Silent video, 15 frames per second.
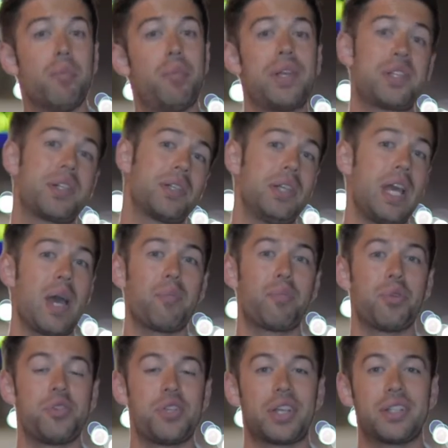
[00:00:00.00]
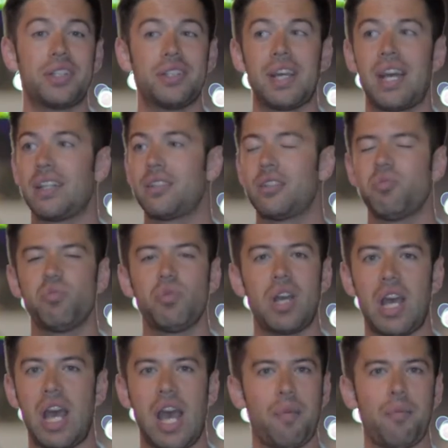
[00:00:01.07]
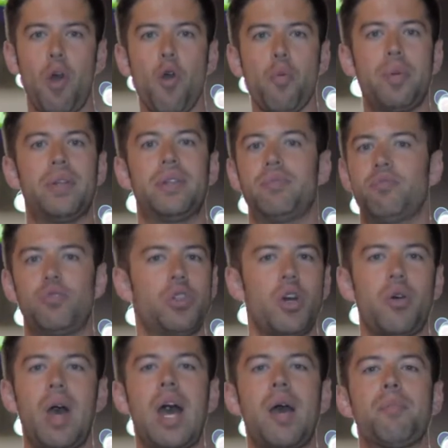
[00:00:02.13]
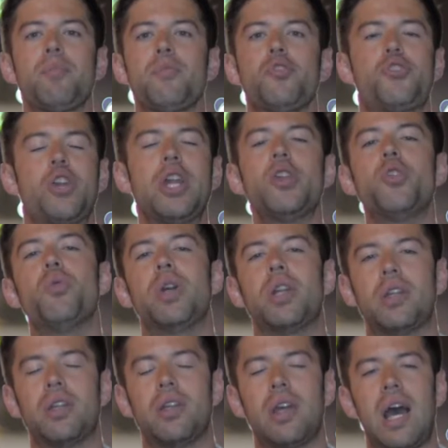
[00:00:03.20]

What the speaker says: Basically, I'm projecting that I'm open, you know, I'm genuine.